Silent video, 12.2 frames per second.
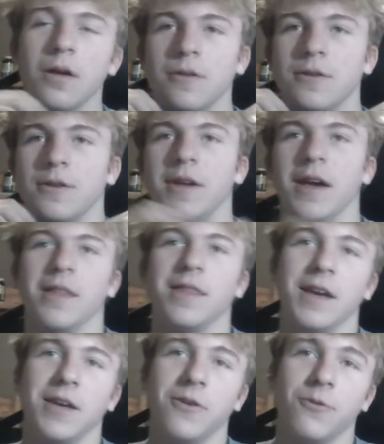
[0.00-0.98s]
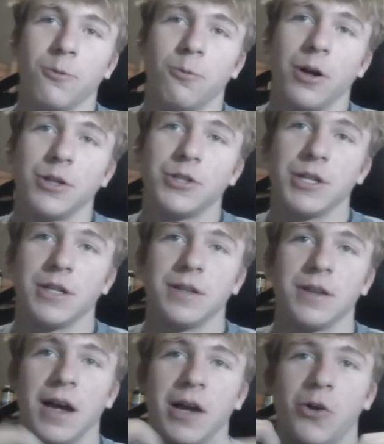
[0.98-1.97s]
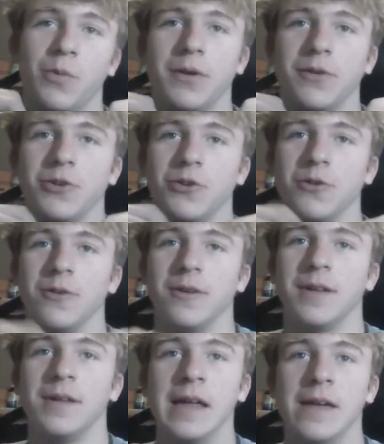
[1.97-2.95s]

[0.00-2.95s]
So yeah, thank you for watching. I hope you enjoyed.